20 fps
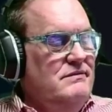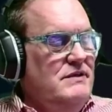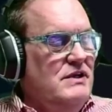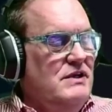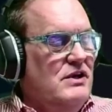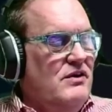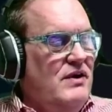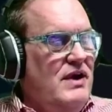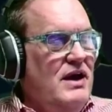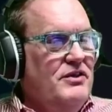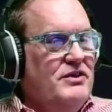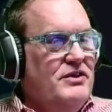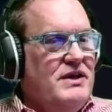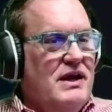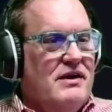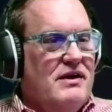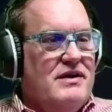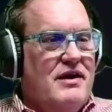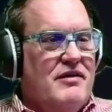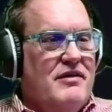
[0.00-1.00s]

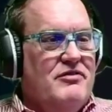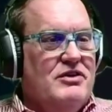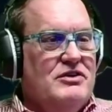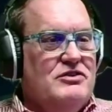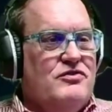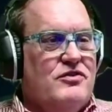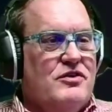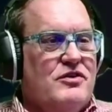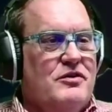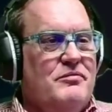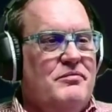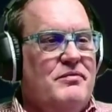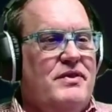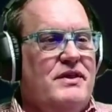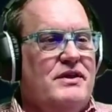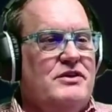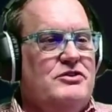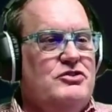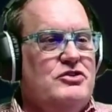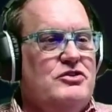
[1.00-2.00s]
healthcare coverage from
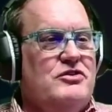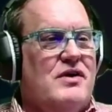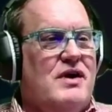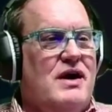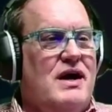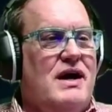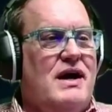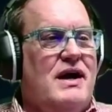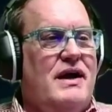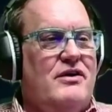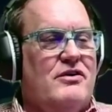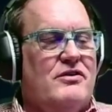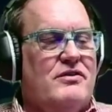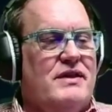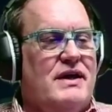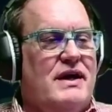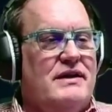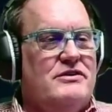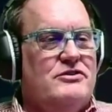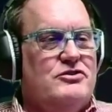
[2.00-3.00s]
the junior high or
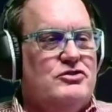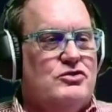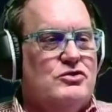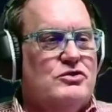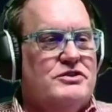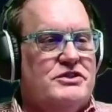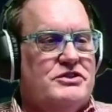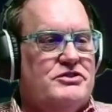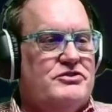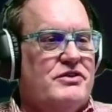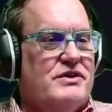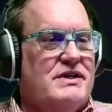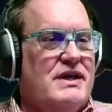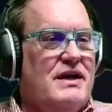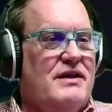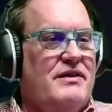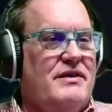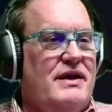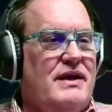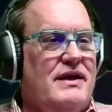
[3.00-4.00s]
that school district
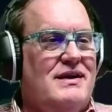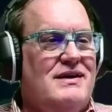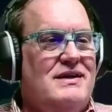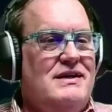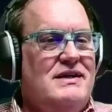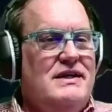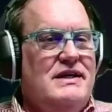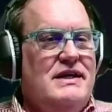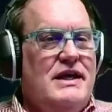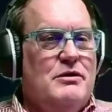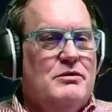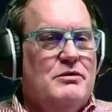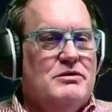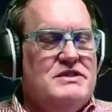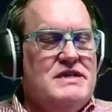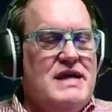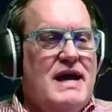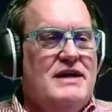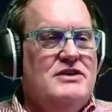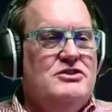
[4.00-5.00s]
down there. He
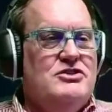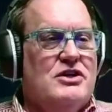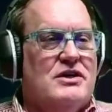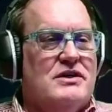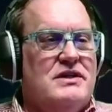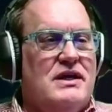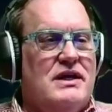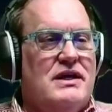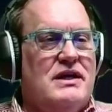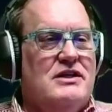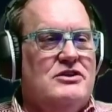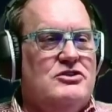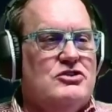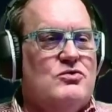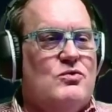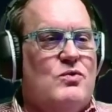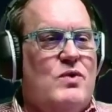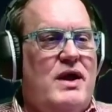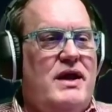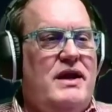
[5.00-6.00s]
was adjuncting and
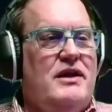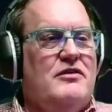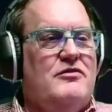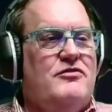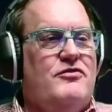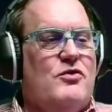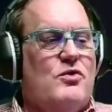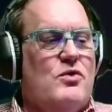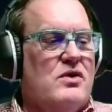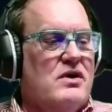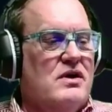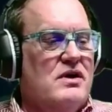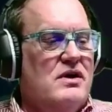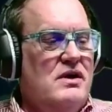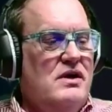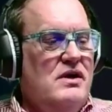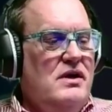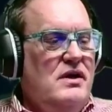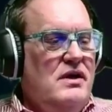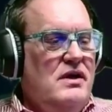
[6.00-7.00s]
just waiting for
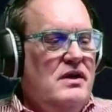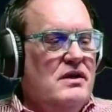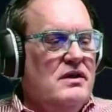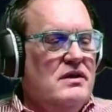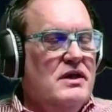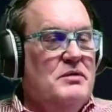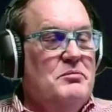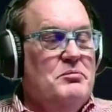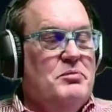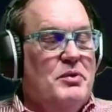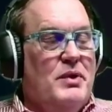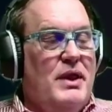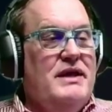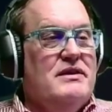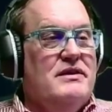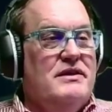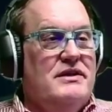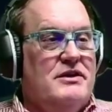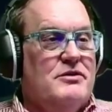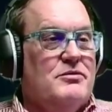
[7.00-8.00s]
Glenn
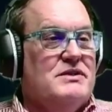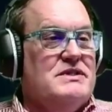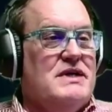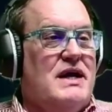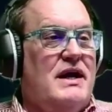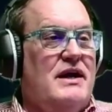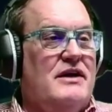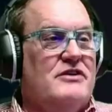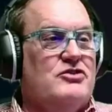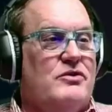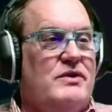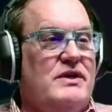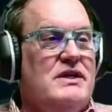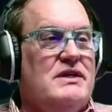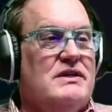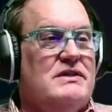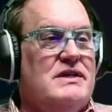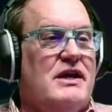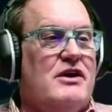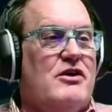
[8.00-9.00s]
Blakely to retire so he
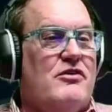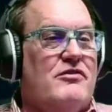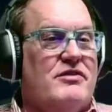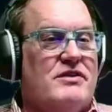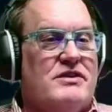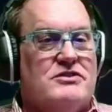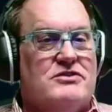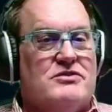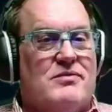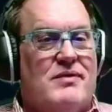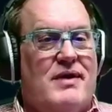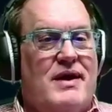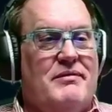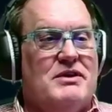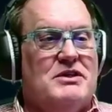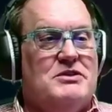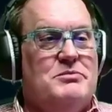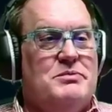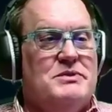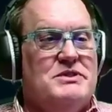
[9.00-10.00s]
could take over the
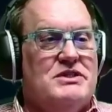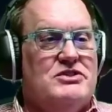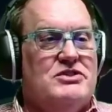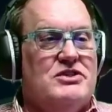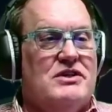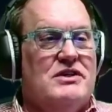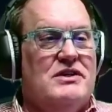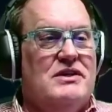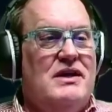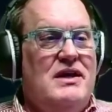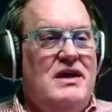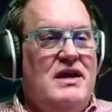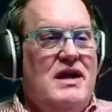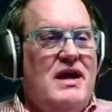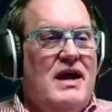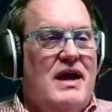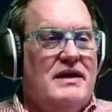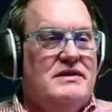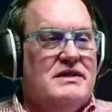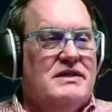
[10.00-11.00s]
ceramics position
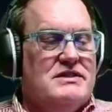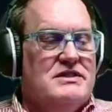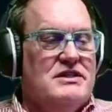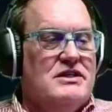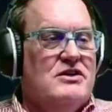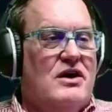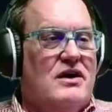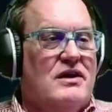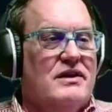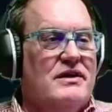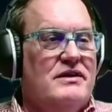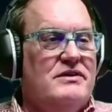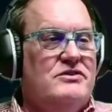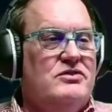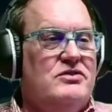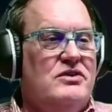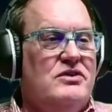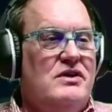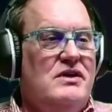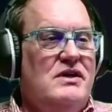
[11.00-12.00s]
at Dixie
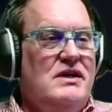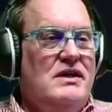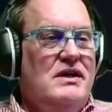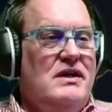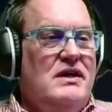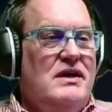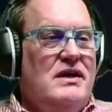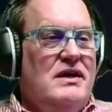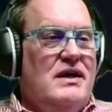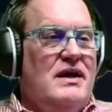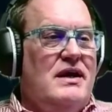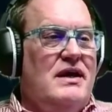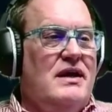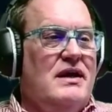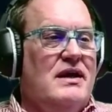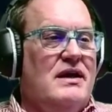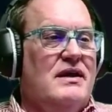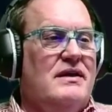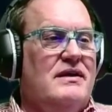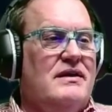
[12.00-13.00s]
College.
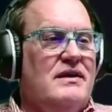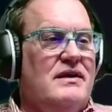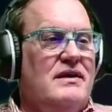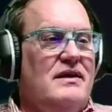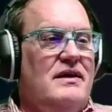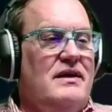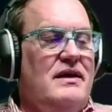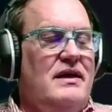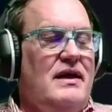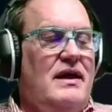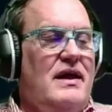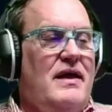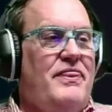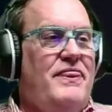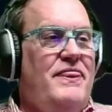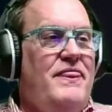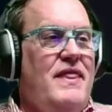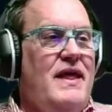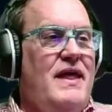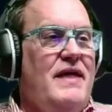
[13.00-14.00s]
And
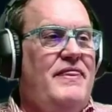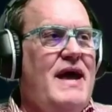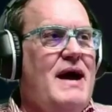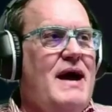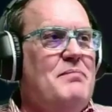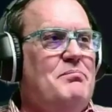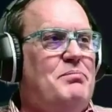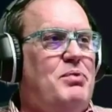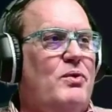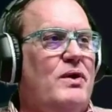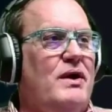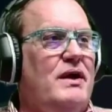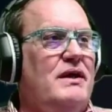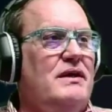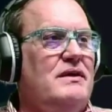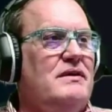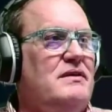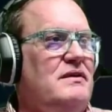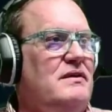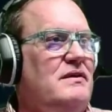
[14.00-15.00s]
at that
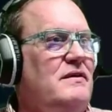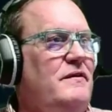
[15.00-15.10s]
point,